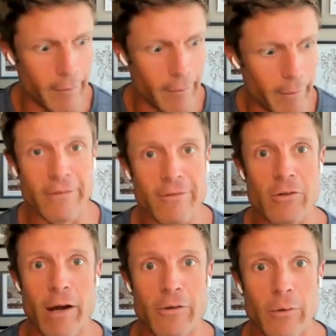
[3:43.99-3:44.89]
My
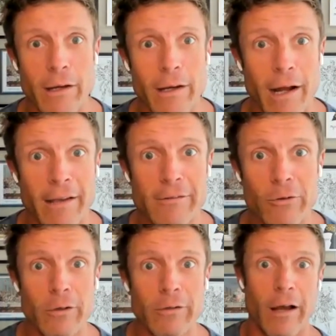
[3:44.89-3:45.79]
youngest just graduated high
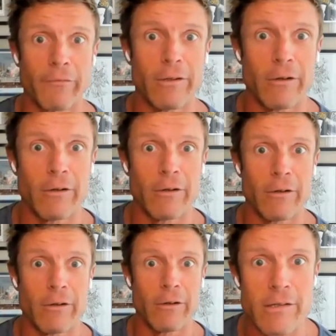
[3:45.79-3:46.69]
school, is off to
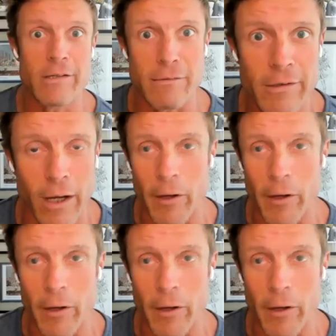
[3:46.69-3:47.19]
university in September.